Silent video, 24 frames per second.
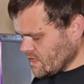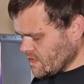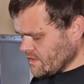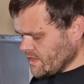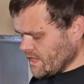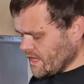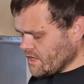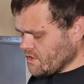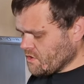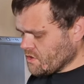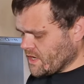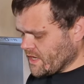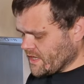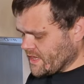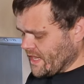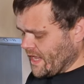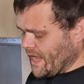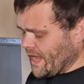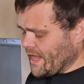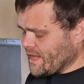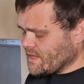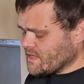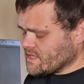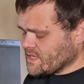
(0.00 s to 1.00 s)
Then you get the
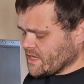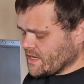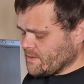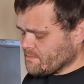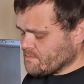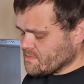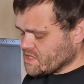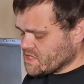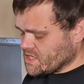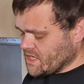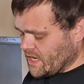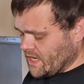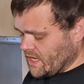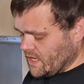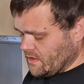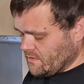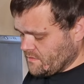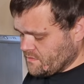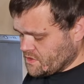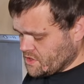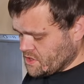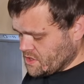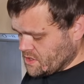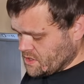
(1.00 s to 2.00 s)
headset
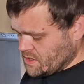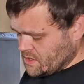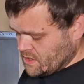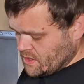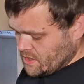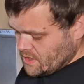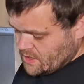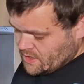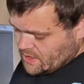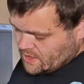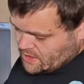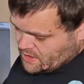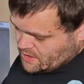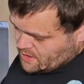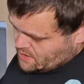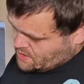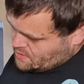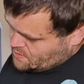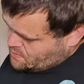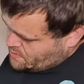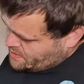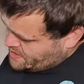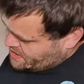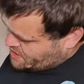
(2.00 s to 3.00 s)
themselves,
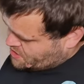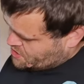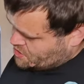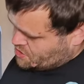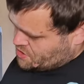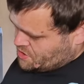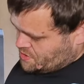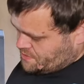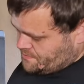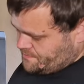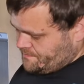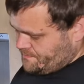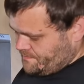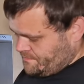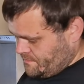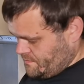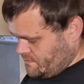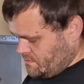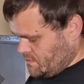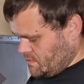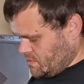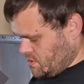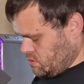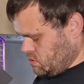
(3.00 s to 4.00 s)
which,
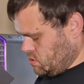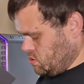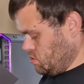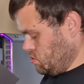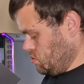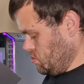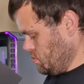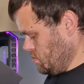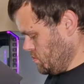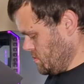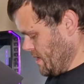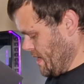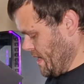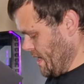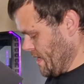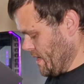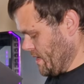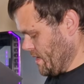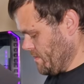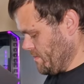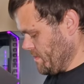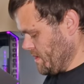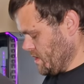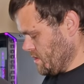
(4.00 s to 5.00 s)
well,
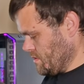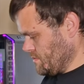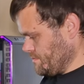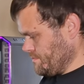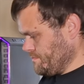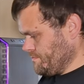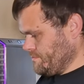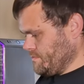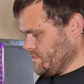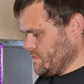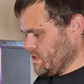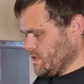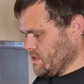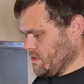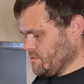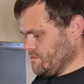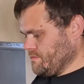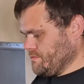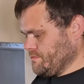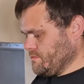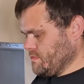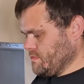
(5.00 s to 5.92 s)
I mean, you know,